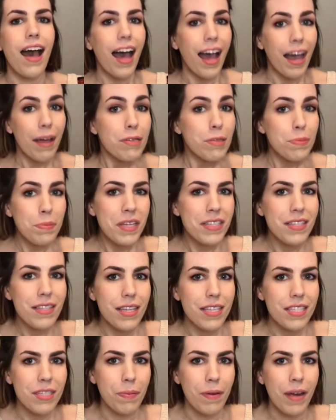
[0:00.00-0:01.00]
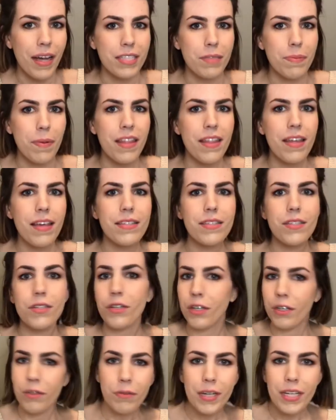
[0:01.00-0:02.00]
I was pleasantly surprised by this.
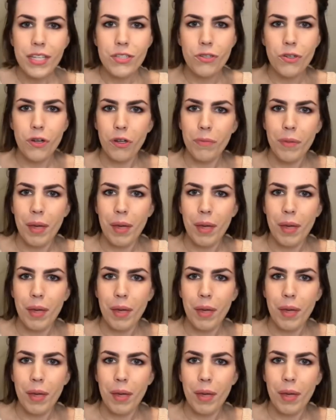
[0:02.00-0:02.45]
Goodreads told